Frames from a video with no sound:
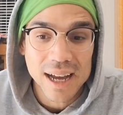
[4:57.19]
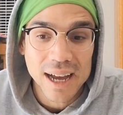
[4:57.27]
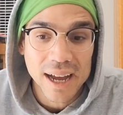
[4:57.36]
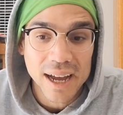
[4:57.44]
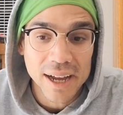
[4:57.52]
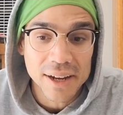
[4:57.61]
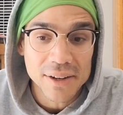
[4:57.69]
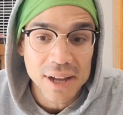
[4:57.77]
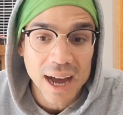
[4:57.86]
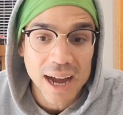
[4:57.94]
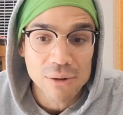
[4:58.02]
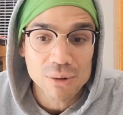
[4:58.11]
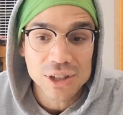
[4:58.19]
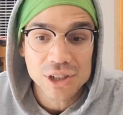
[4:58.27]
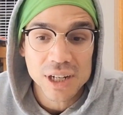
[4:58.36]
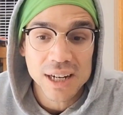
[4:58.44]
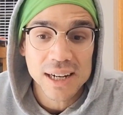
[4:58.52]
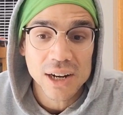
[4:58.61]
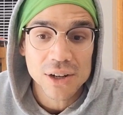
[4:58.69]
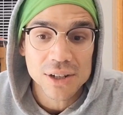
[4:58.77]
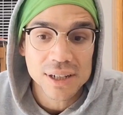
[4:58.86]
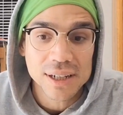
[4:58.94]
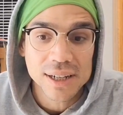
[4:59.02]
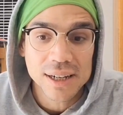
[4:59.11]
and I rigidly
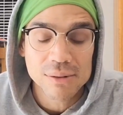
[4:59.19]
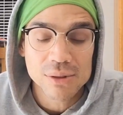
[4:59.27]
learned it.